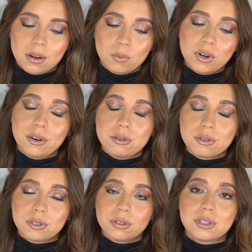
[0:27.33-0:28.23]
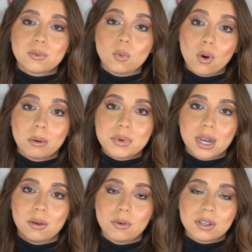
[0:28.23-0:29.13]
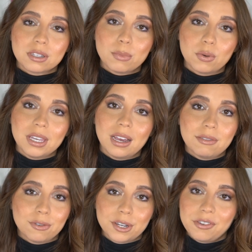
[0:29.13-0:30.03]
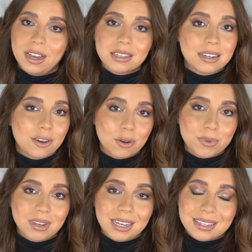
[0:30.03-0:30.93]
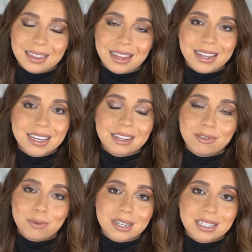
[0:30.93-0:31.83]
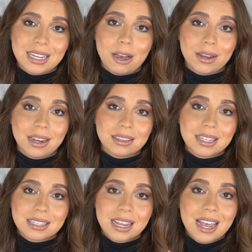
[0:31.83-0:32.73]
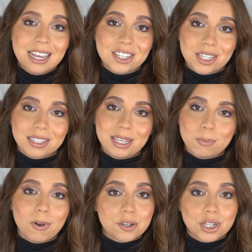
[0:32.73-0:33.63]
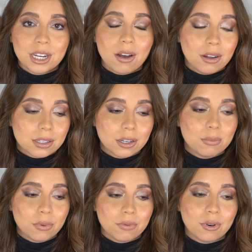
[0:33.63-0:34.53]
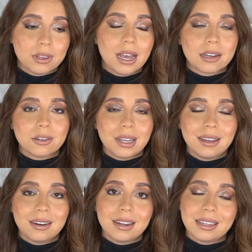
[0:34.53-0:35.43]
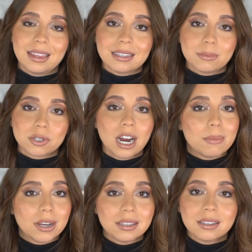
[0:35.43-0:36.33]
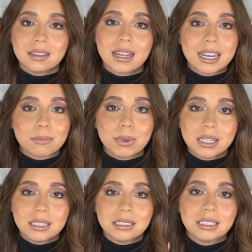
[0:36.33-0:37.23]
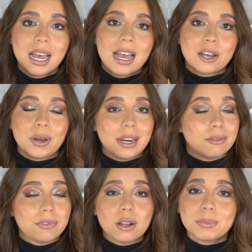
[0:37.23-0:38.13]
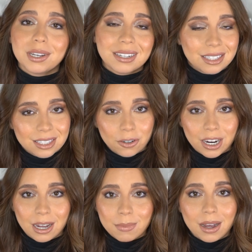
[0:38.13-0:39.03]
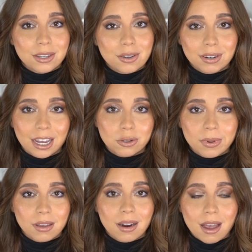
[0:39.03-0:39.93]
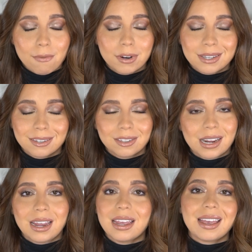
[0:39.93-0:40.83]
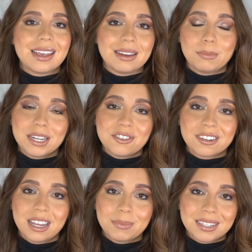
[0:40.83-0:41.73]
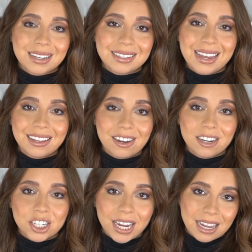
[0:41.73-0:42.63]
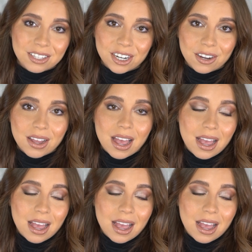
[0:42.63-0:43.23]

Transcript: Well, not neutral tone, this warm toned smoky eye for you guys, and I hope you guys like it. If you want to see how I got this, just keep watching. Also, before that, go ahead and hit that subscribe button, the like button. Go ahead and follow me on Instagram. You can catch me there every single day, and my username is It's Alejandra Castro.